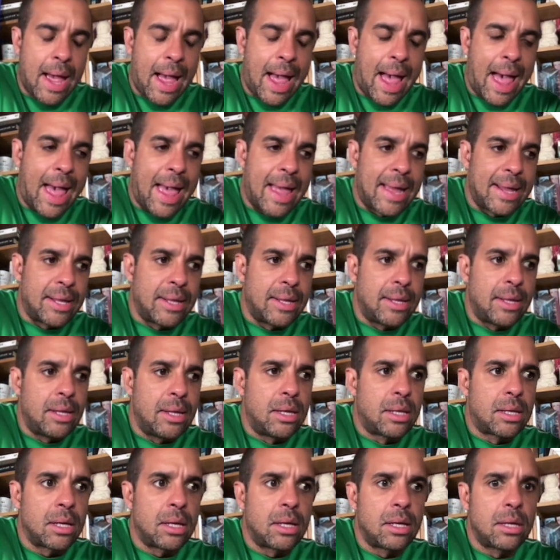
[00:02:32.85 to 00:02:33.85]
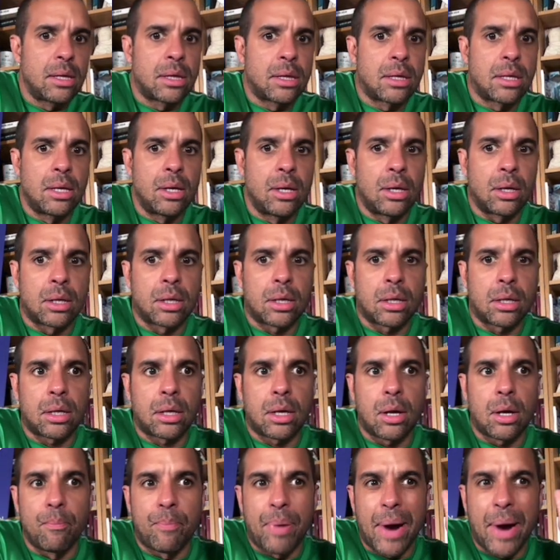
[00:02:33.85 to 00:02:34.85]
and the
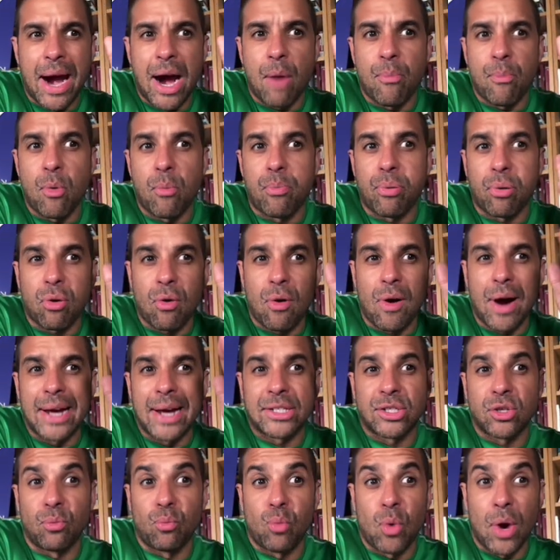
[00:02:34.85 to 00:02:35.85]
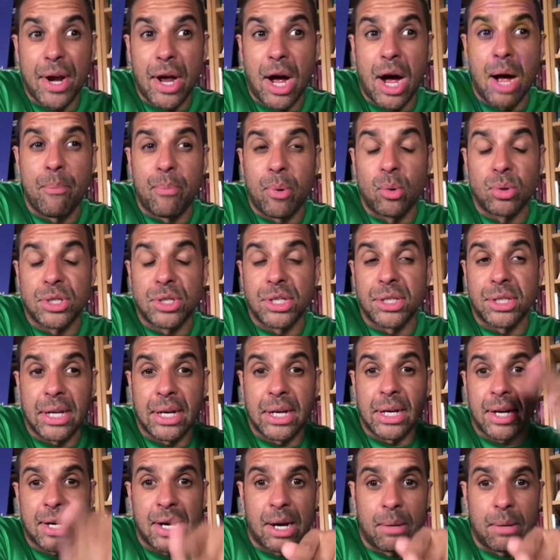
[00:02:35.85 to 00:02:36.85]
comparable price of when I bought it
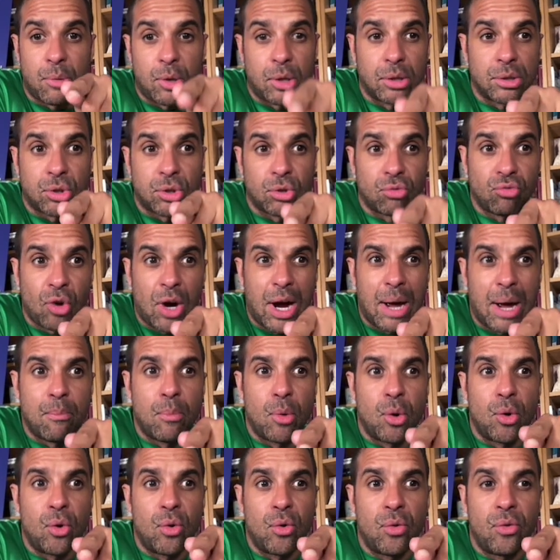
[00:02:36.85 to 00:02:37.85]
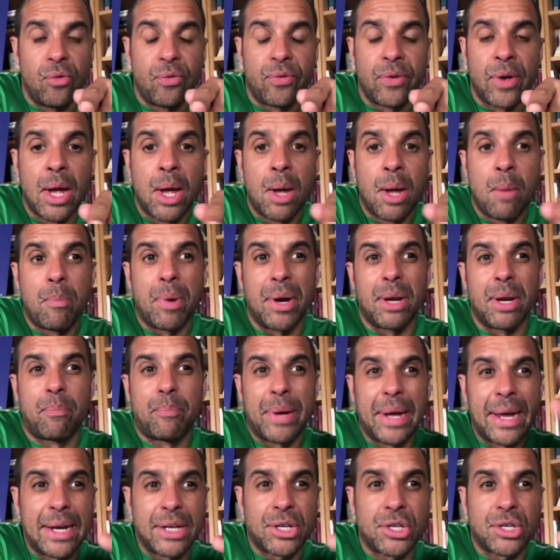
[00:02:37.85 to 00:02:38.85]
didn't come onto Rightmove, but the
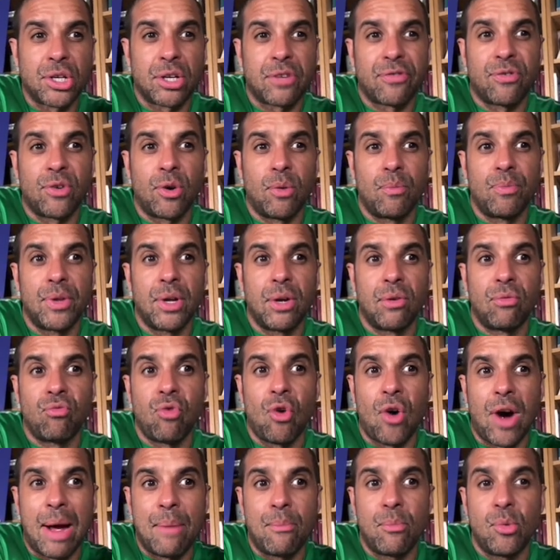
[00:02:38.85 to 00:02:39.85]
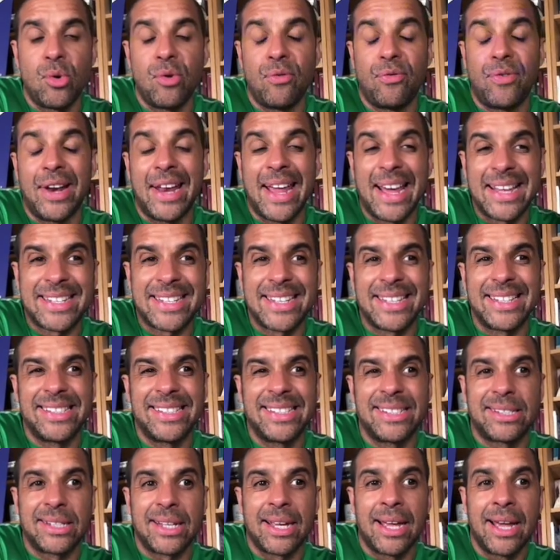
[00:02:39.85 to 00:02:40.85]
pictures from the Rightmove lettings